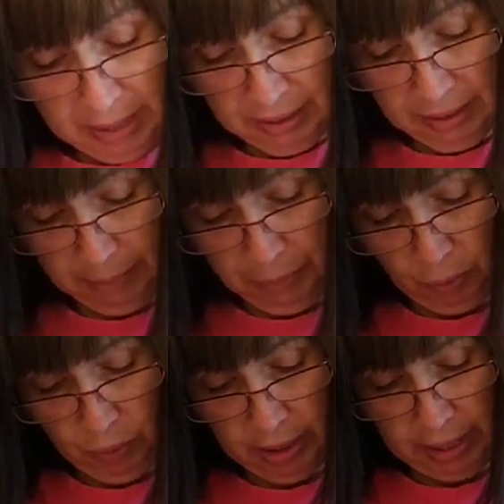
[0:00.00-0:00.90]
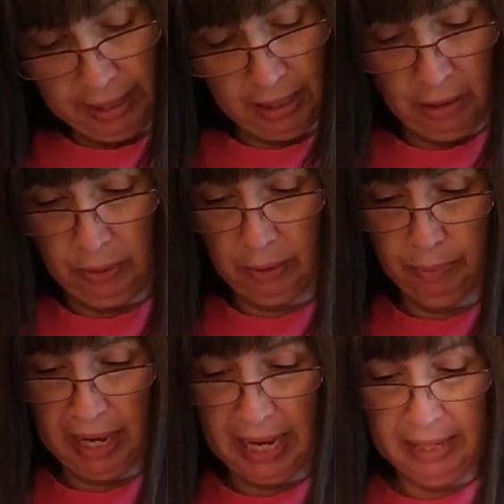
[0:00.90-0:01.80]
messes up the wood, I can always
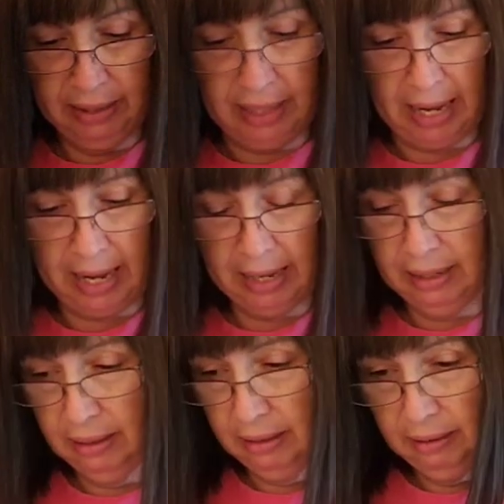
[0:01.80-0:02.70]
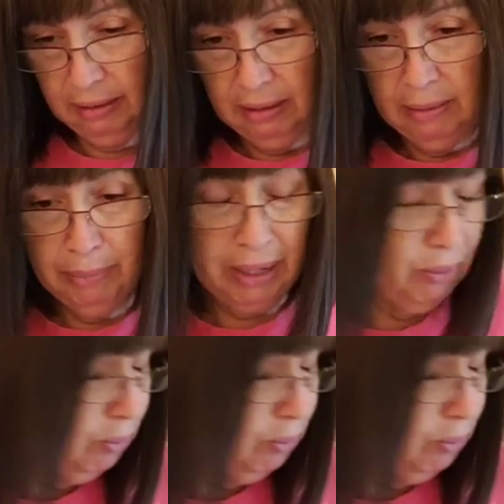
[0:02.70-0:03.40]
paint that but